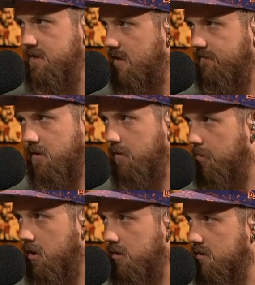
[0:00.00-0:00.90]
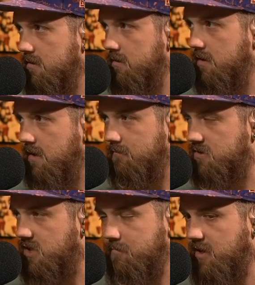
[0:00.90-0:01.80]
be that far apart. And
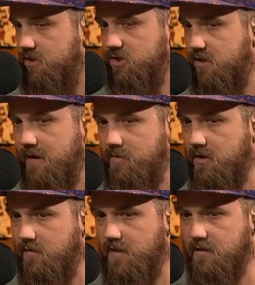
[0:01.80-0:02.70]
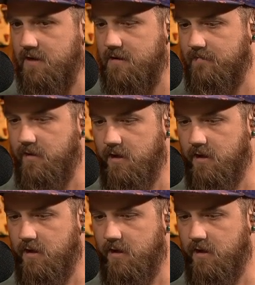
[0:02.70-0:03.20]
Rashaad Penny should not be going that late.